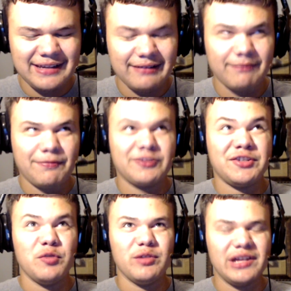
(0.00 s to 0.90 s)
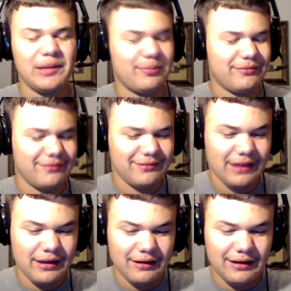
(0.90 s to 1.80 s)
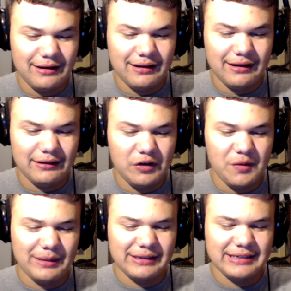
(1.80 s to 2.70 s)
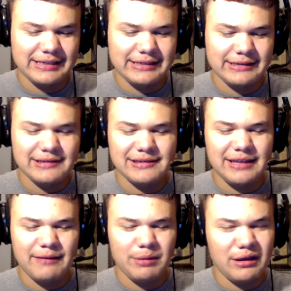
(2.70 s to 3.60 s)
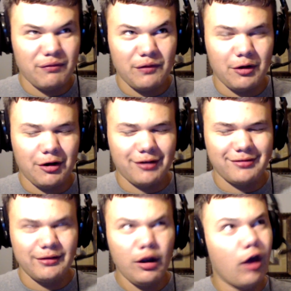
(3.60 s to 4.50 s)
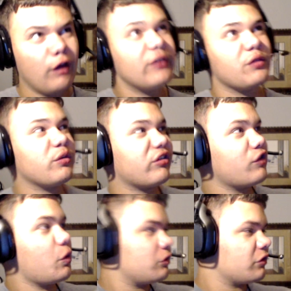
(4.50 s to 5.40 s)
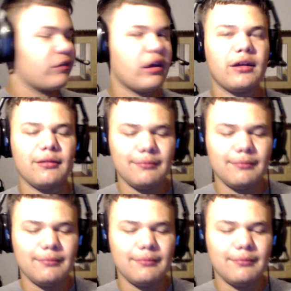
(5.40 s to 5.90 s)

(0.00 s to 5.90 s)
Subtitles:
For Two It Up. Learn about the seasons in PSVR. Oh, that's what snow looks like.